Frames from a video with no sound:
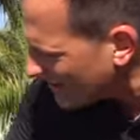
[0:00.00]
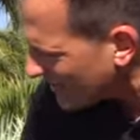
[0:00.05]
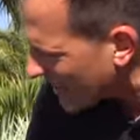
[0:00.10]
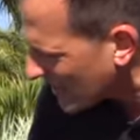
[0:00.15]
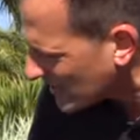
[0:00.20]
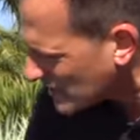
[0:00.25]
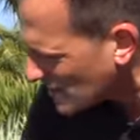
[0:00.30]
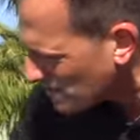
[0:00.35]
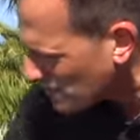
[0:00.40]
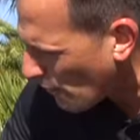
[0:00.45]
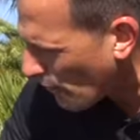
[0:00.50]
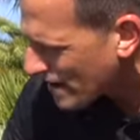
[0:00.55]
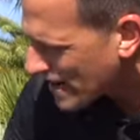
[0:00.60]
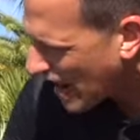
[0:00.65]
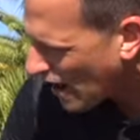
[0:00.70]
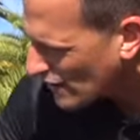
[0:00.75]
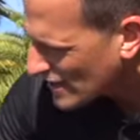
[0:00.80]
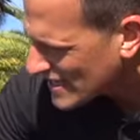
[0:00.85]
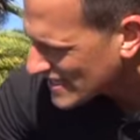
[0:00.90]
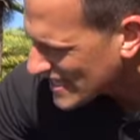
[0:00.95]
thing to point
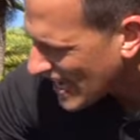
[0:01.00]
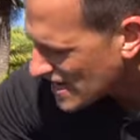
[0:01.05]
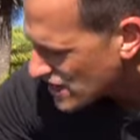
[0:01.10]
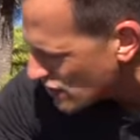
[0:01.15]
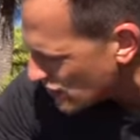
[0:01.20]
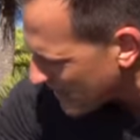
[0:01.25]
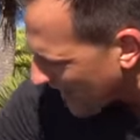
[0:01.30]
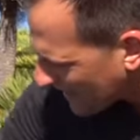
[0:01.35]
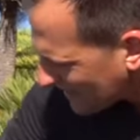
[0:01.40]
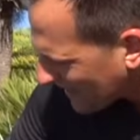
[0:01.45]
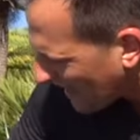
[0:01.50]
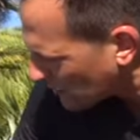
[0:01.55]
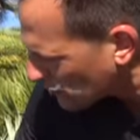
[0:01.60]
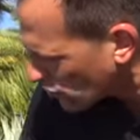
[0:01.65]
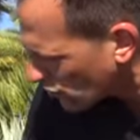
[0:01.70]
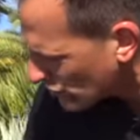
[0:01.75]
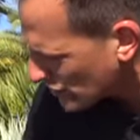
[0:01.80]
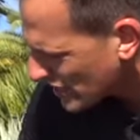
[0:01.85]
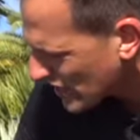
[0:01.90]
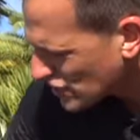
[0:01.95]
out is that you got that
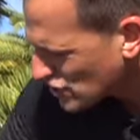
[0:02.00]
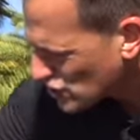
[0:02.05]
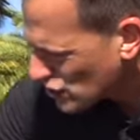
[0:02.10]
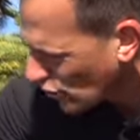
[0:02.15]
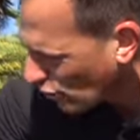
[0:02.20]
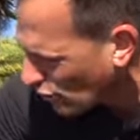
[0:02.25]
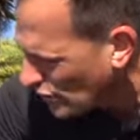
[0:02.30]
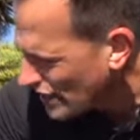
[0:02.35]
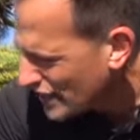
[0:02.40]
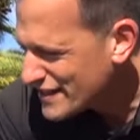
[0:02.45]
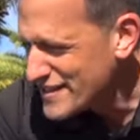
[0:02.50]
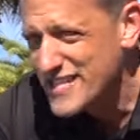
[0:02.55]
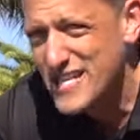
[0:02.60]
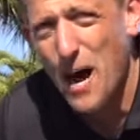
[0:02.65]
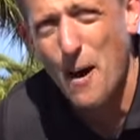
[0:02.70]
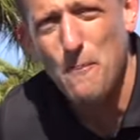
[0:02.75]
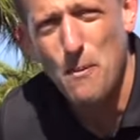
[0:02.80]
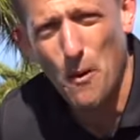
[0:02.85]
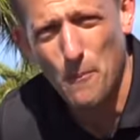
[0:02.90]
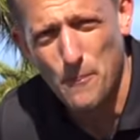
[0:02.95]
traditional
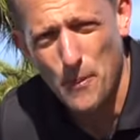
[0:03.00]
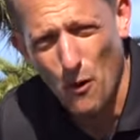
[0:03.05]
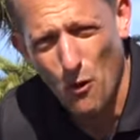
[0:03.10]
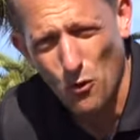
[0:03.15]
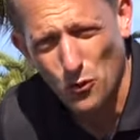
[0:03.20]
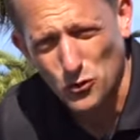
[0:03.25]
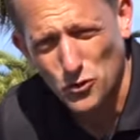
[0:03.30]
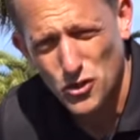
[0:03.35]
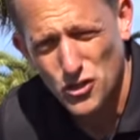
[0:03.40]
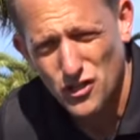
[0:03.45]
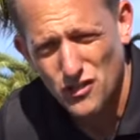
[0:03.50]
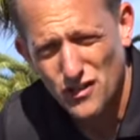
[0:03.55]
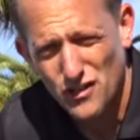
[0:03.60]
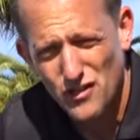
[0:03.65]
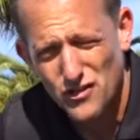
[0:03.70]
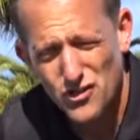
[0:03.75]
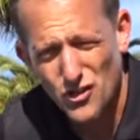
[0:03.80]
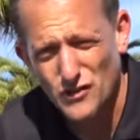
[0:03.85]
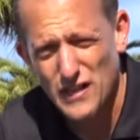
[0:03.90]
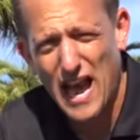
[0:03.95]
double bulge.
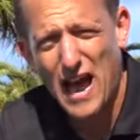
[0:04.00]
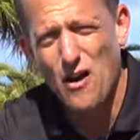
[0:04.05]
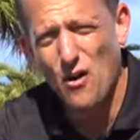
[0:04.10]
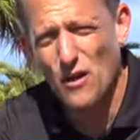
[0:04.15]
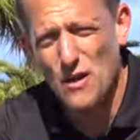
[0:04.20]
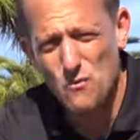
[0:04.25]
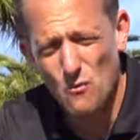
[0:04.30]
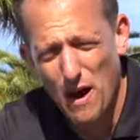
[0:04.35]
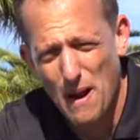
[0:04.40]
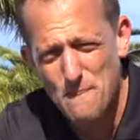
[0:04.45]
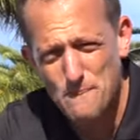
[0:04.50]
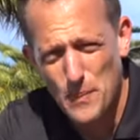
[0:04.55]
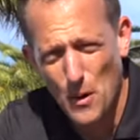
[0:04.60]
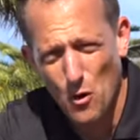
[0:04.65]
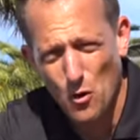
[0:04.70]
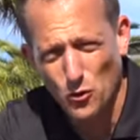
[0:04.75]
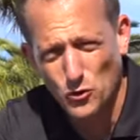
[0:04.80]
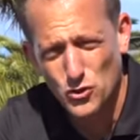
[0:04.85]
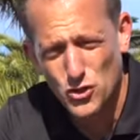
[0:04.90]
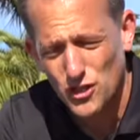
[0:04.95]
So not only one
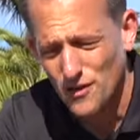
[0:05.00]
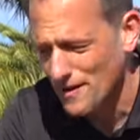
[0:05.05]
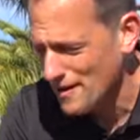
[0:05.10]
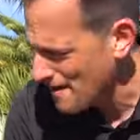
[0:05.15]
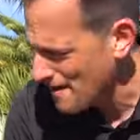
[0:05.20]
bulge,